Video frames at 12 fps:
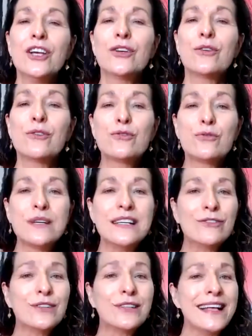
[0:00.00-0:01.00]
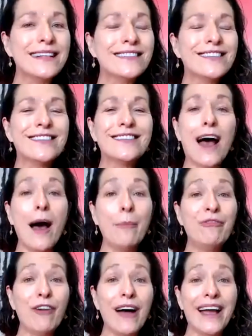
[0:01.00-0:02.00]
your adrenal glands stop
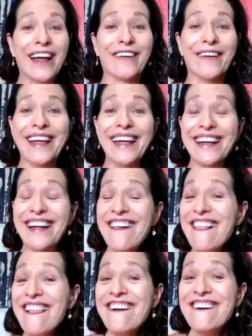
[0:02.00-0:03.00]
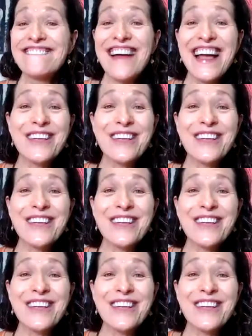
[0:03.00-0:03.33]
firing, right?